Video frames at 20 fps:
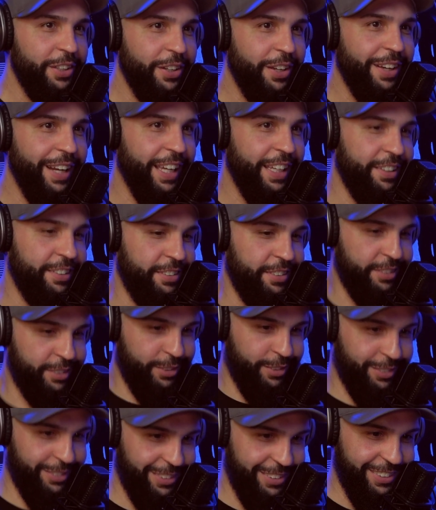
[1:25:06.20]
You know, like he's
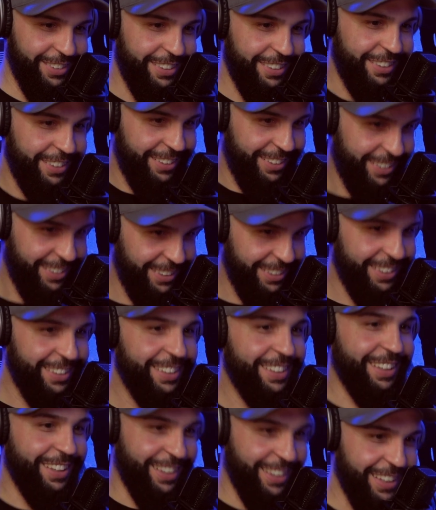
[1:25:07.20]
just,
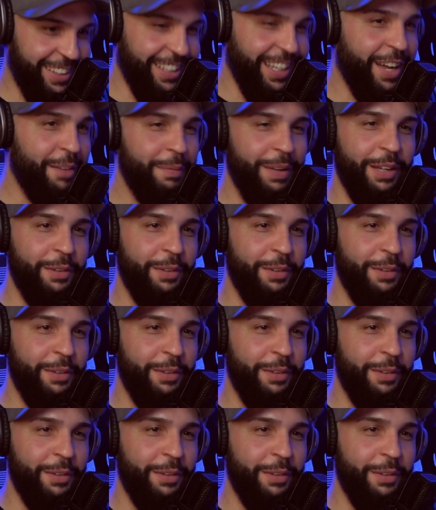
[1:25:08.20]
I'm